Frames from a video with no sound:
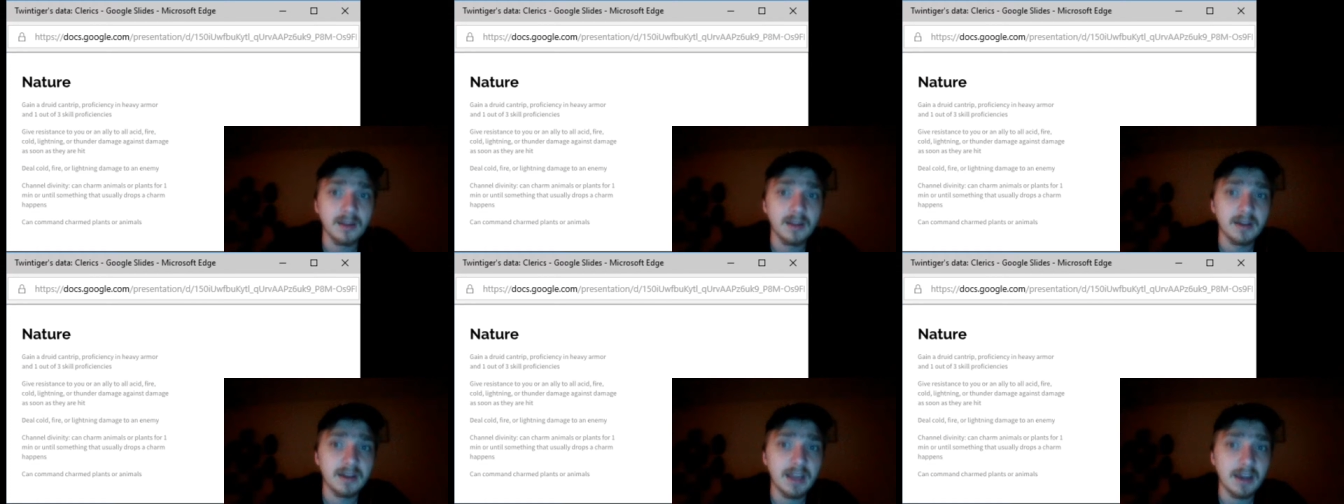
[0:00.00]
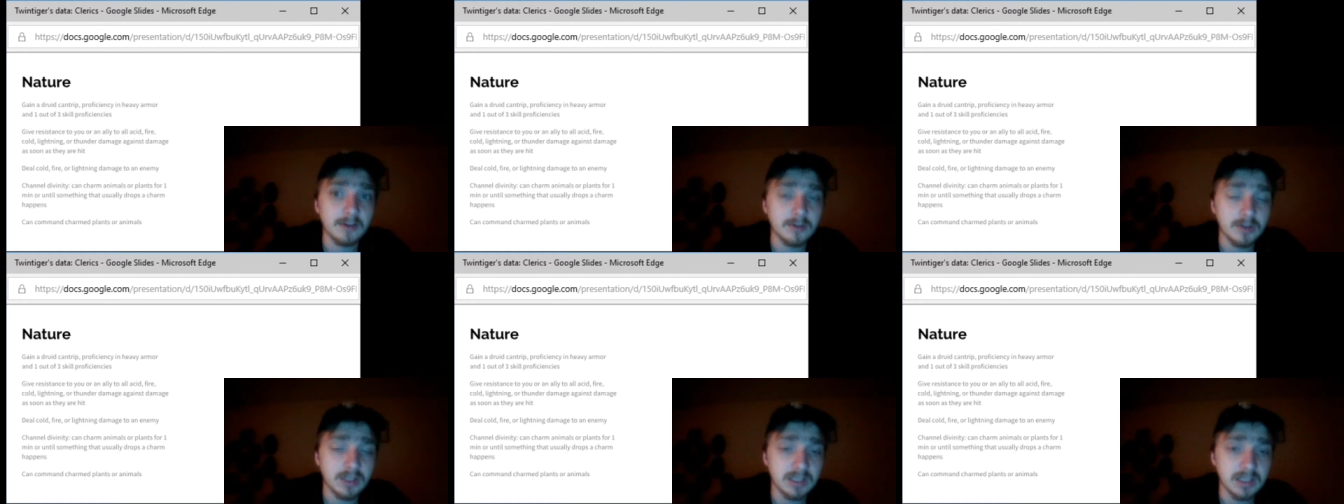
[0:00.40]
Now, you
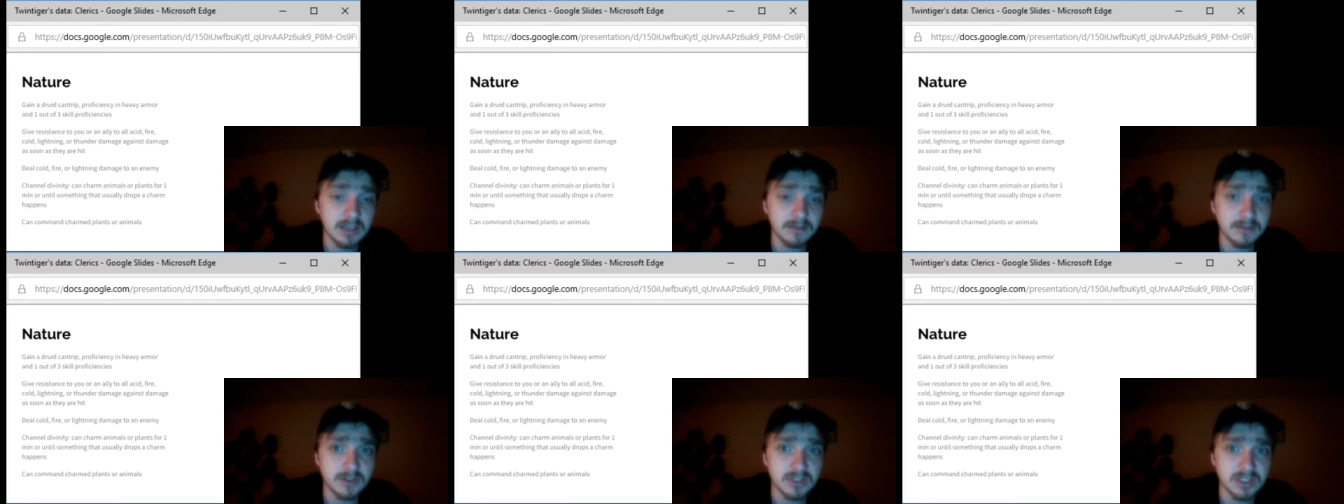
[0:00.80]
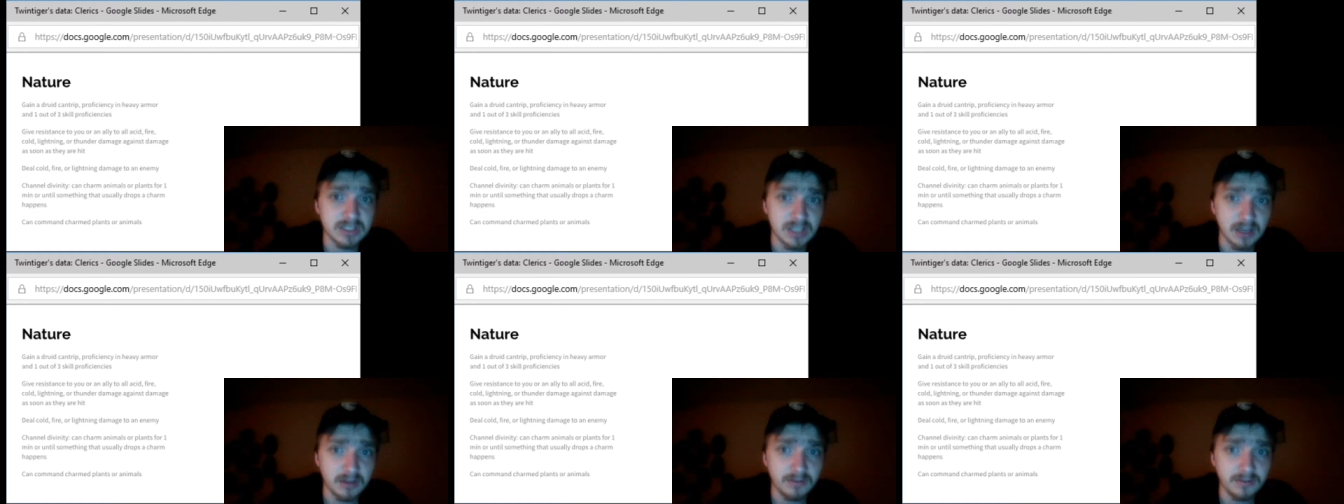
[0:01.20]
can give
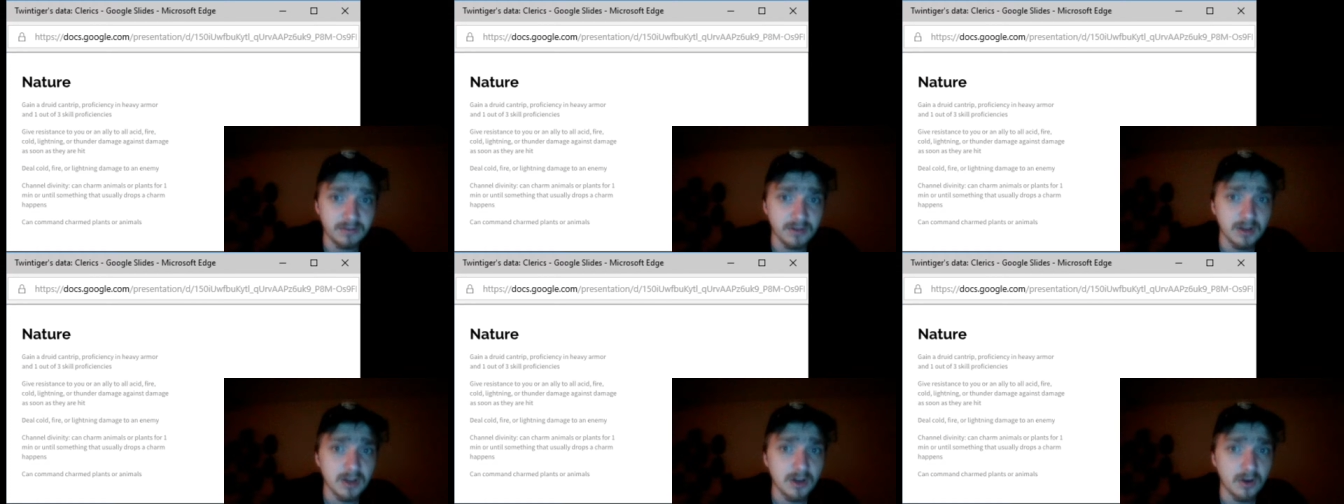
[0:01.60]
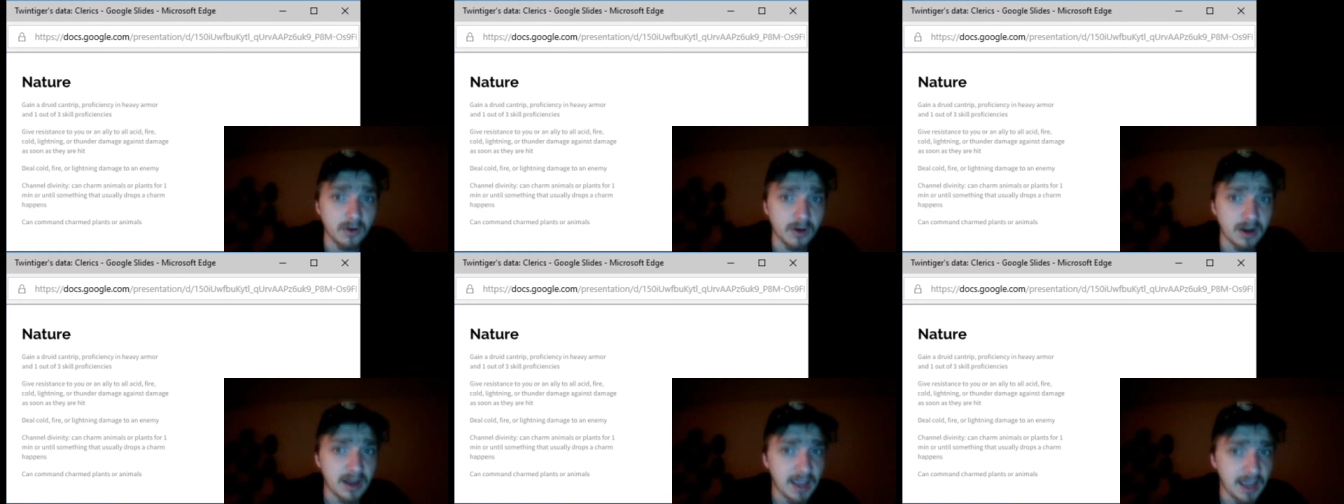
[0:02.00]
yourself or
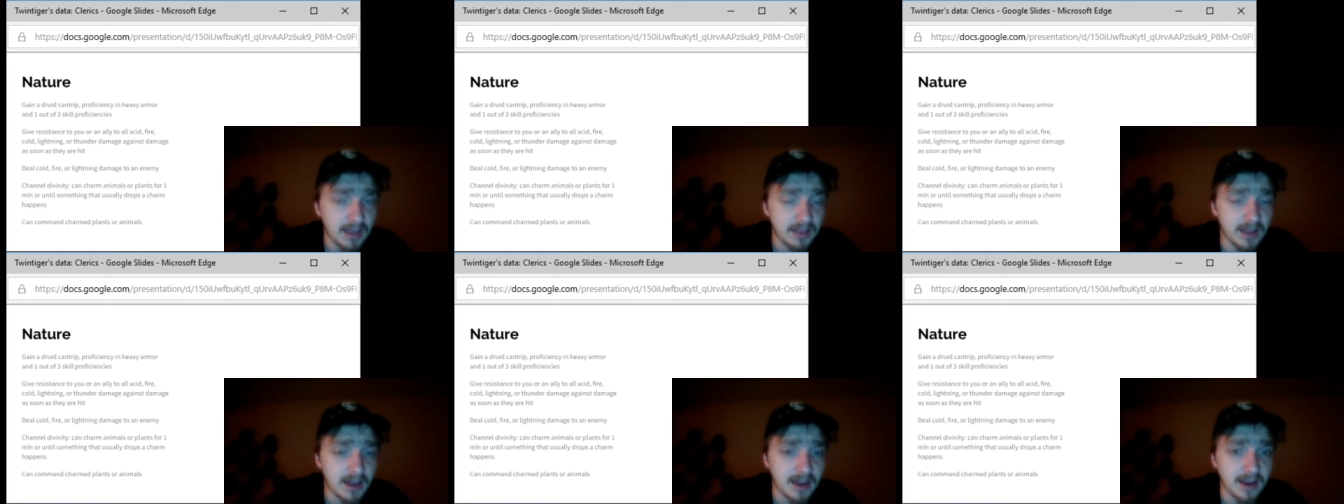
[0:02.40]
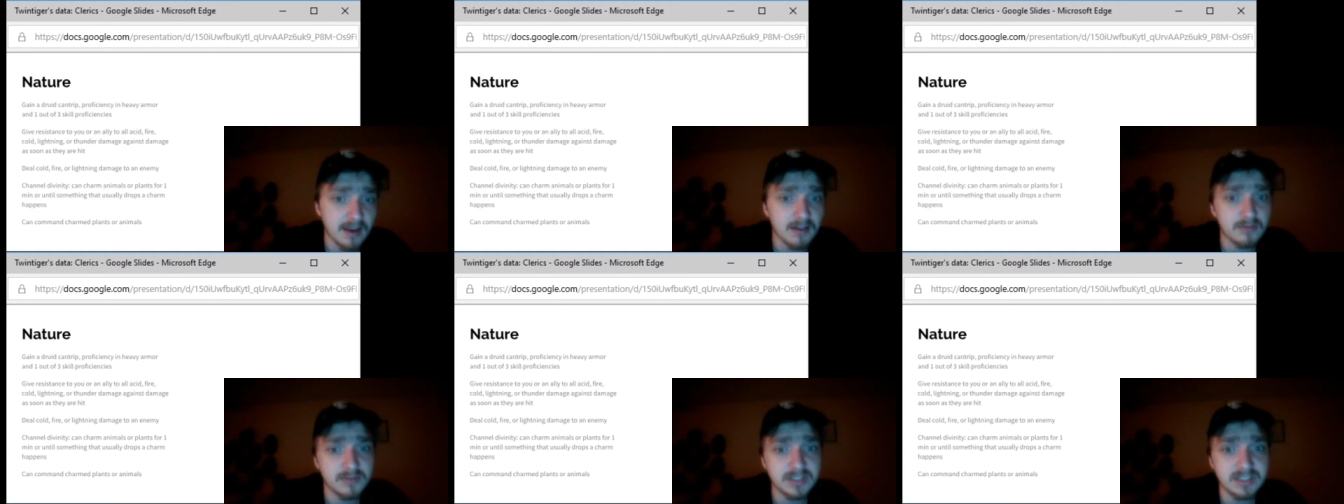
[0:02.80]
an ally
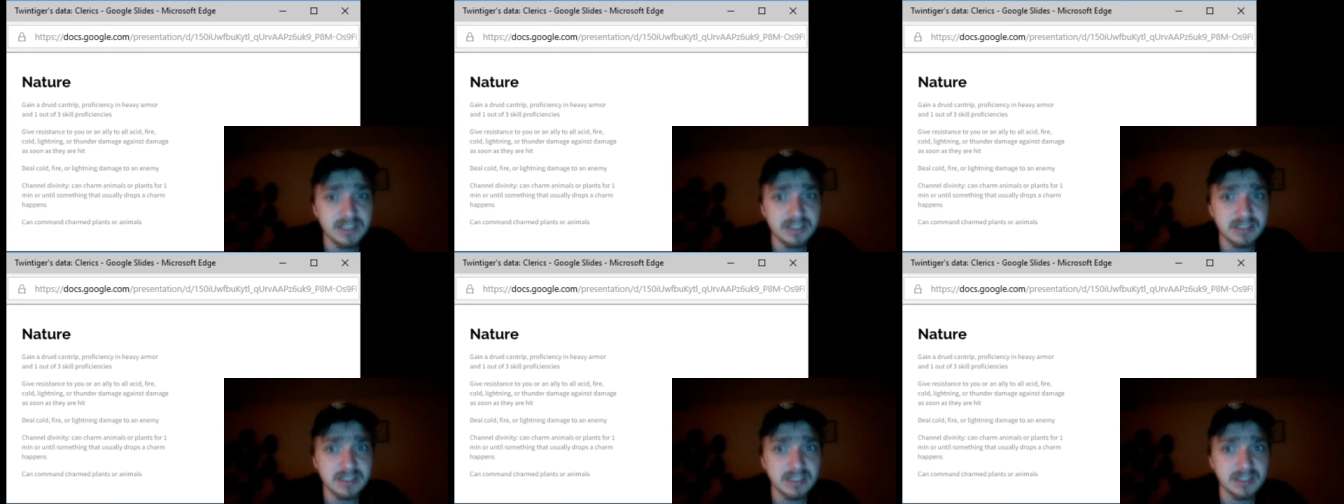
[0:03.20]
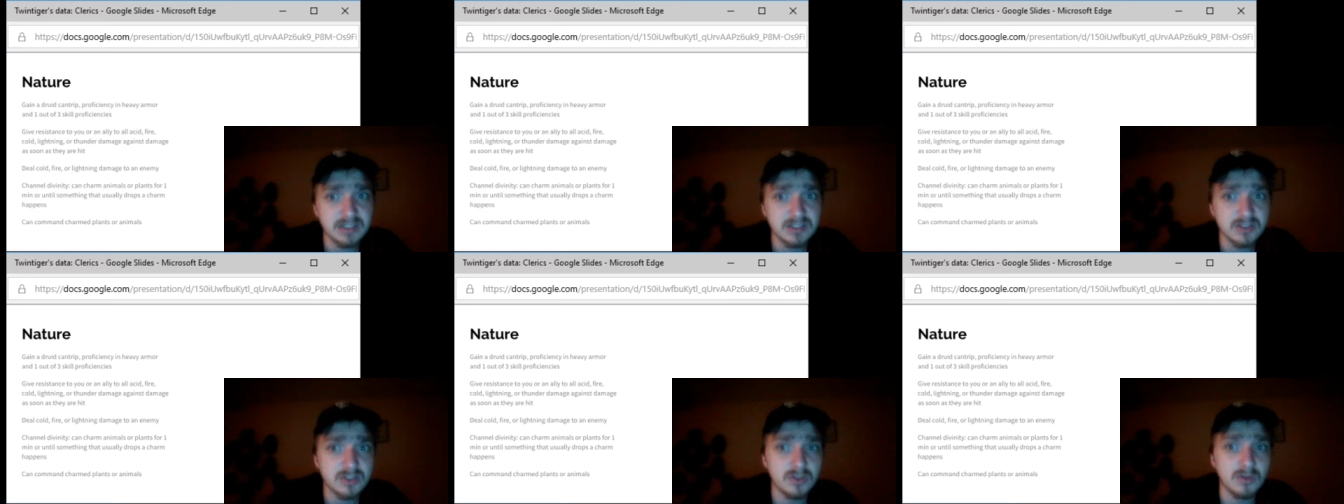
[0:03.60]

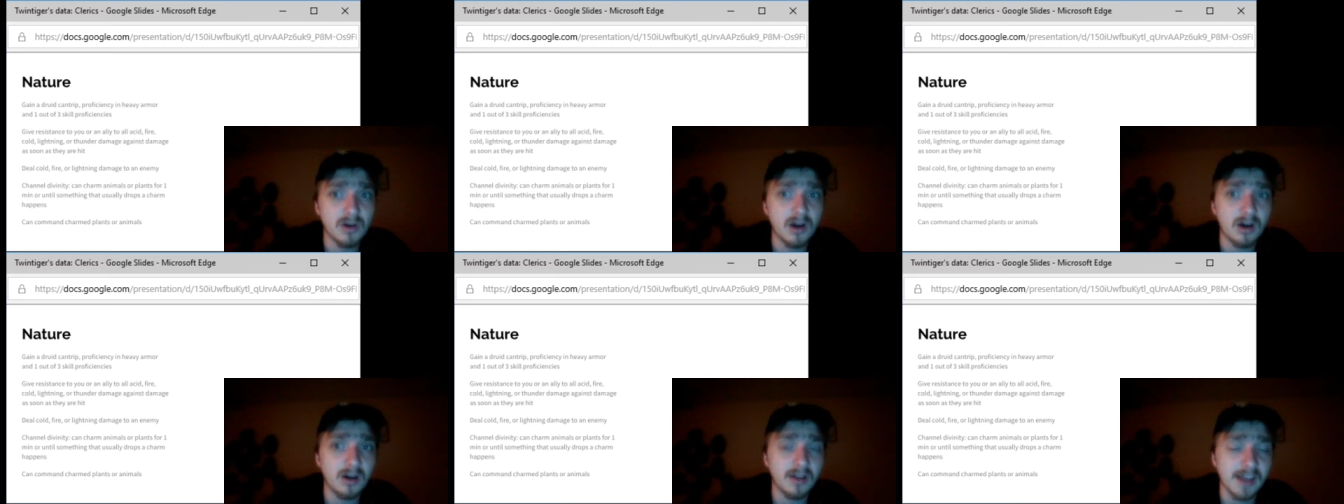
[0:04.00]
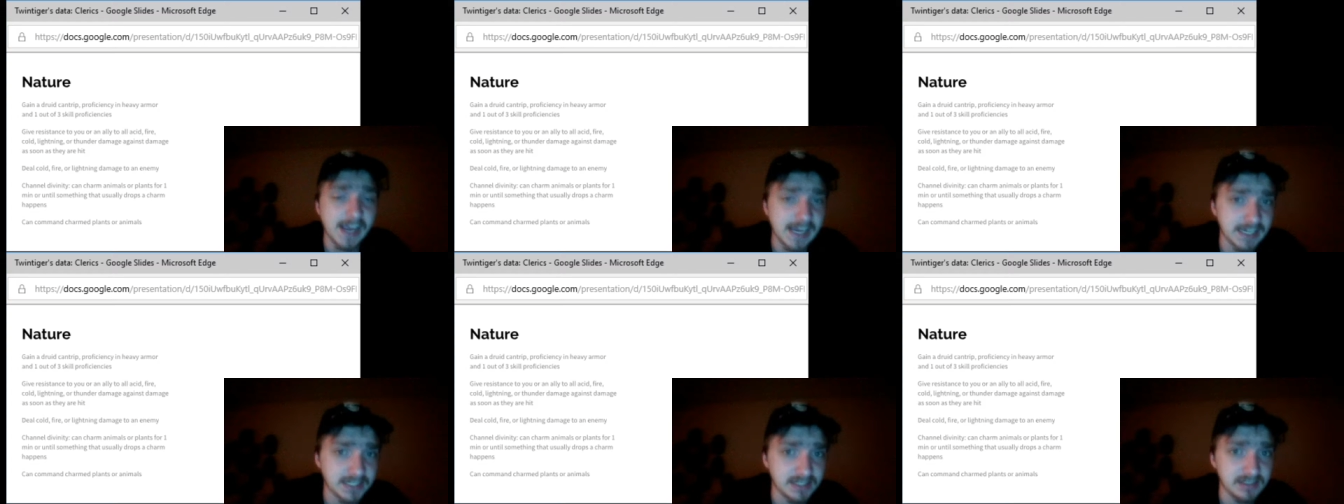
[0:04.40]
resistance to all
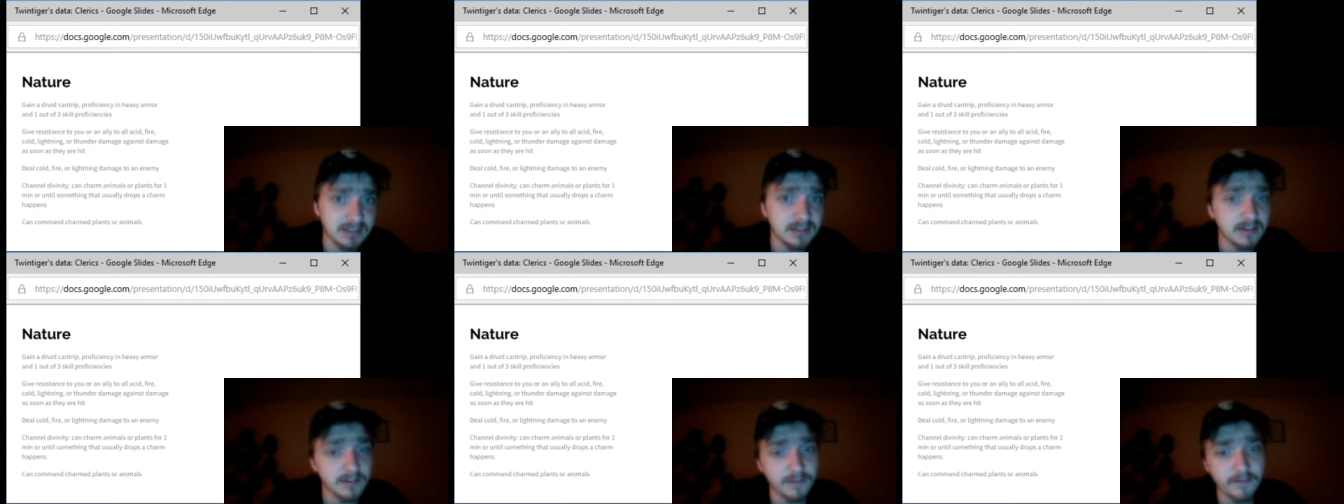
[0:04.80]
acid,